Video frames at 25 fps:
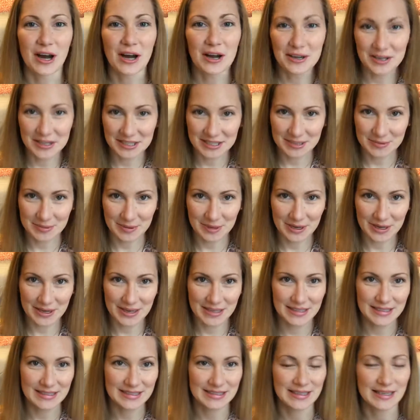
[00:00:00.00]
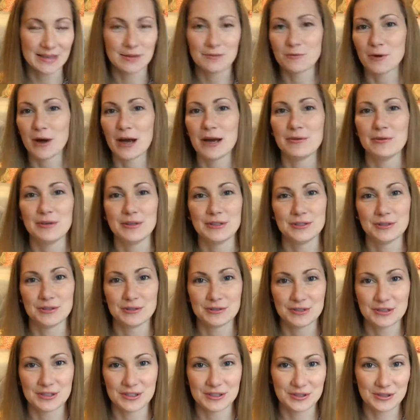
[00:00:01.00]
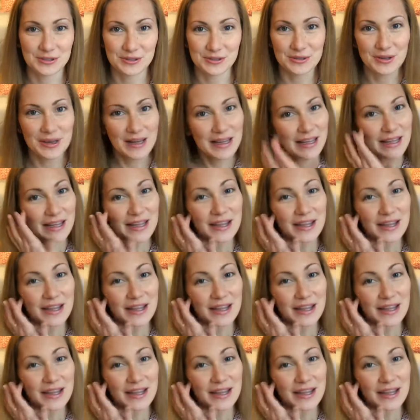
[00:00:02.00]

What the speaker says: our experience and why we chose to do